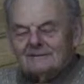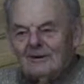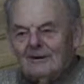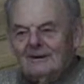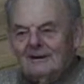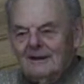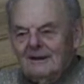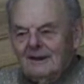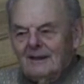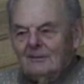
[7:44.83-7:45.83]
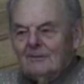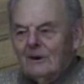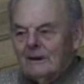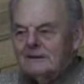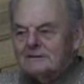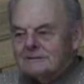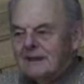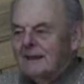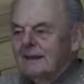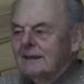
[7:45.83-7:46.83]
So, and what he's
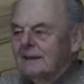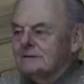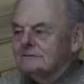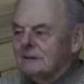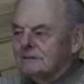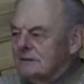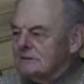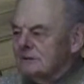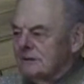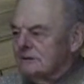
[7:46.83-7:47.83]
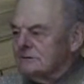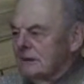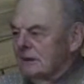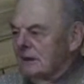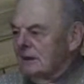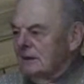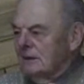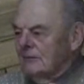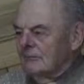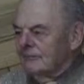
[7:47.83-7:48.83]
saying is that this is an
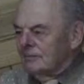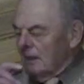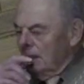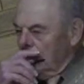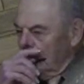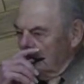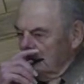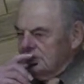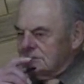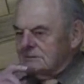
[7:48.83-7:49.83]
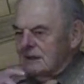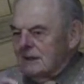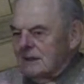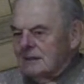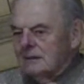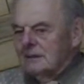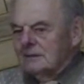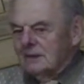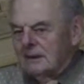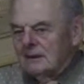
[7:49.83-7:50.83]
idiom. And he's
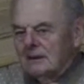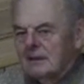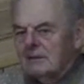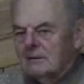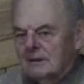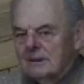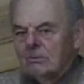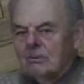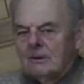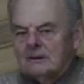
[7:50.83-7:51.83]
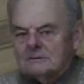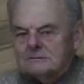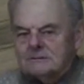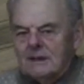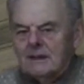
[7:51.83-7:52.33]
saying that literally what is